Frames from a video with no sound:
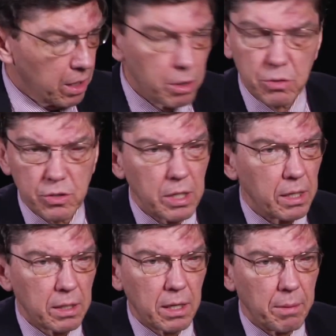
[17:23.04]
you see
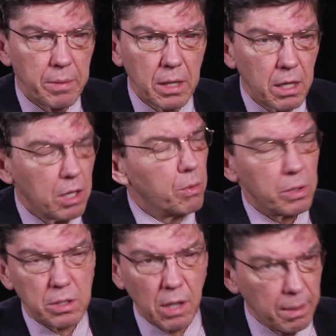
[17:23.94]
it coming, you
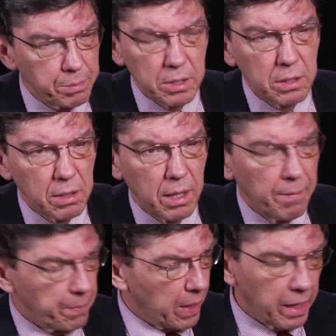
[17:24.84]
adopt it,
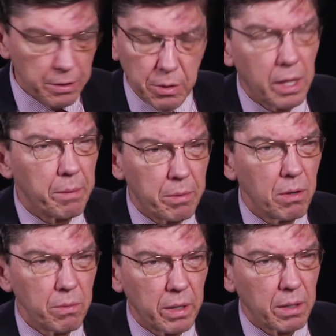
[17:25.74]
and you keep
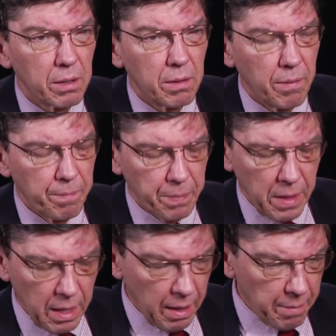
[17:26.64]
going.
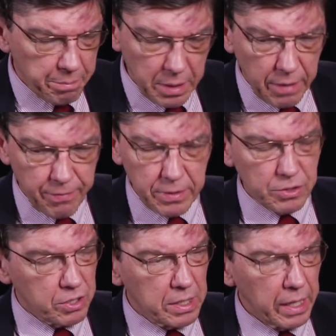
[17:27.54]
But if
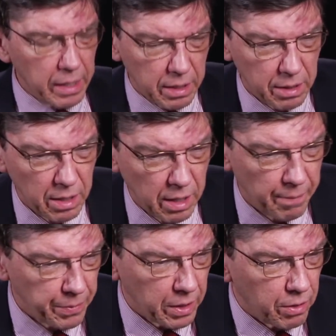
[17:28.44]
instead
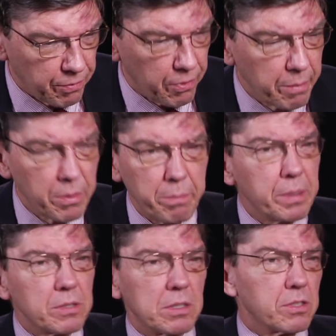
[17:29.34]
you frame the
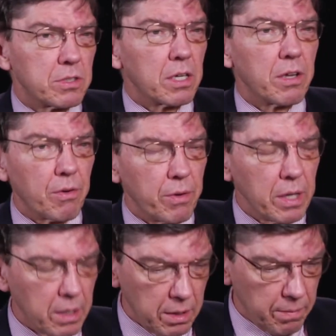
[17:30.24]
business that you're
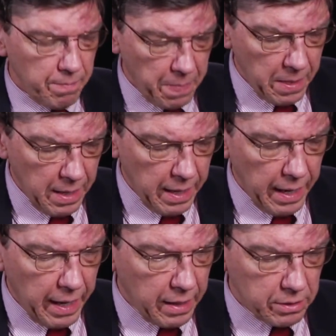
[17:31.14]
in
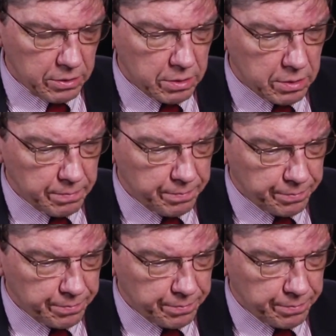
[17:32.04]
as